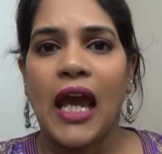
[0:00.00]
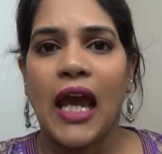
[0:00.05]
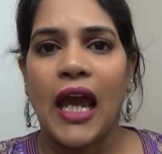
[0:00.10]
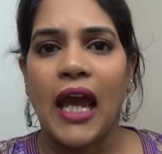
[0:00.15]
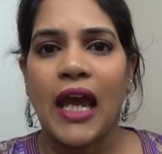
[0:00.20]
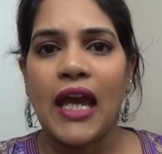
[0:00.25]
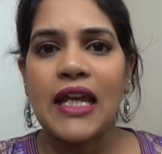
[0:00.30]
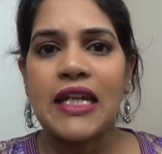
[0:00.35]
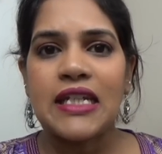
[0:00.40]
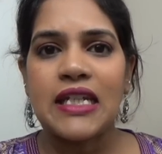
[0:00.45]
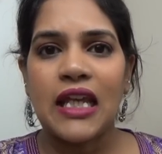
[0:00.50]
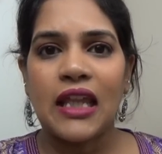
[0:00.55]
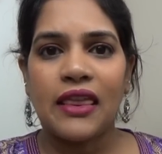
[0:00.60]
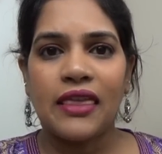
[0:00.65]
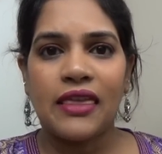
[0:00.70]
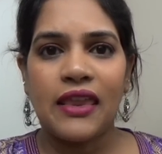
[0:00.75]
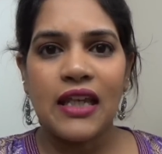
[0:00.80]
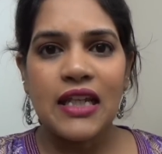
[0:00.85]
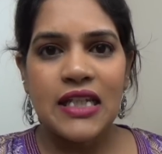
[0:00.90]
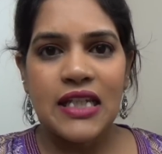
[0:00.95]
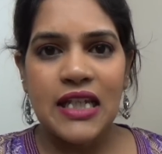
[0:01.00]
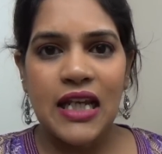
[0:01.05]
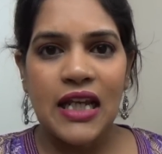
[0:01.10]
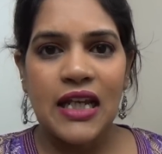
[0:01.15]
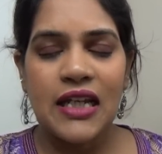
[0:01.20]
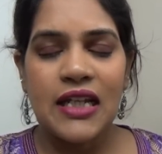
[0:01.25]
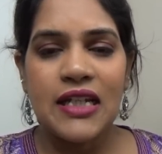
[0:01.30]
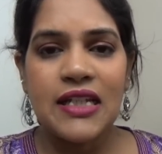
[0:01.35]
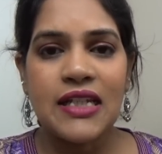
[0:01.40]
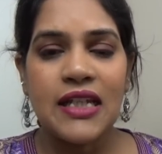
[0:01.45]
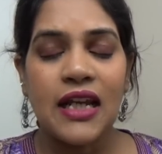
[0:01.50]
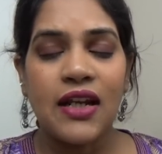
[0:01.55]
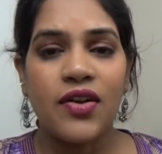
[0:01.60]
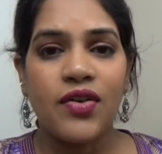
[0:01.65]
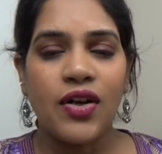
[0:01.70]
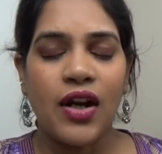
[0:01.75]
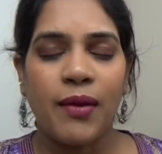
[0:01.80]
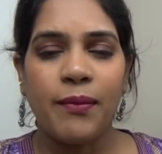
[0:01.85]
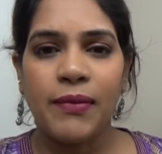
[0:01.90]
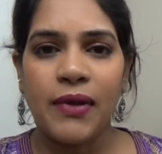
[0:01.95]
And this is
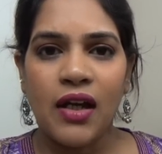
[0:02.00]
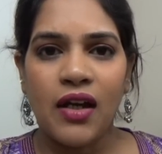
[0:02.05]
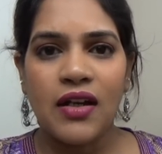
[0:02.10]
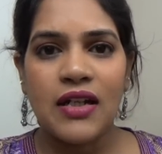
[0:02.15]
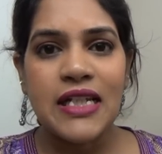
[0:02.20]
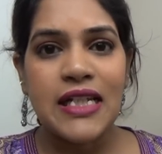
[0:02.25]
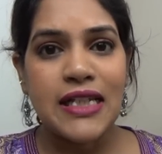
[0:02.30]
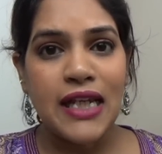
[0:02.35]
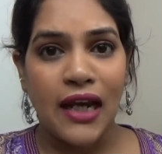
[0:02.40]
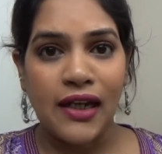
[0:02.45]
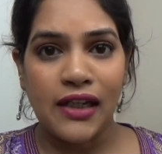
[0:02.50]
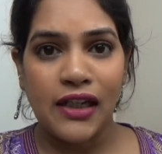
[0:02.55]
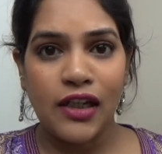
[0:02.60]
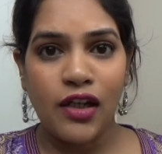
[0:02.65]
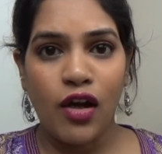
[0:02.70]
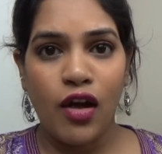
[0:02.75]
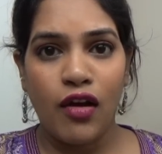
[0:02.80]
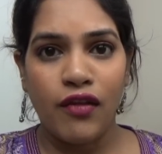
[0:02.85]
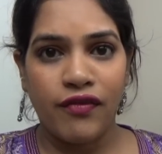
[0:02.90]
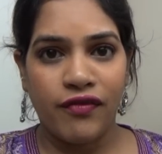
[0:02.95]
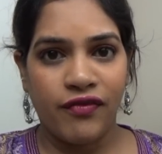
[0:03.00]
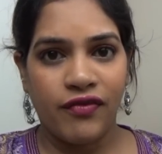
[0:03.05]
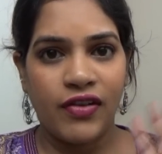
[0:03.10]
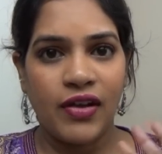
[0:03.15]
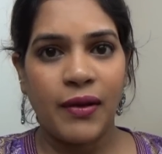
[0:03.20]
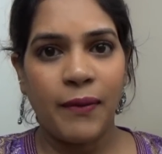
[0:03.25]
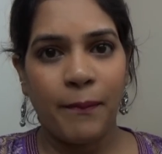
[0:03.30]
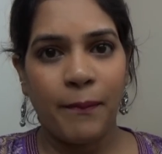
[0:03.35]
Ramya signing off.